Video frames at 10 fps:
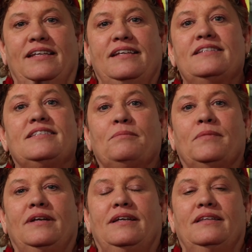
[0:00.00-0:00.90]
need
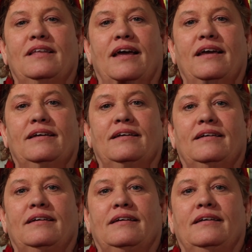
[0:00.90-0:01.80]
somebody that
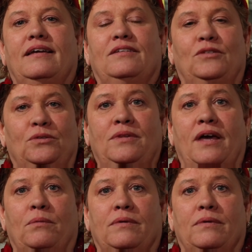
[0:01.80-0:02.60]
can do that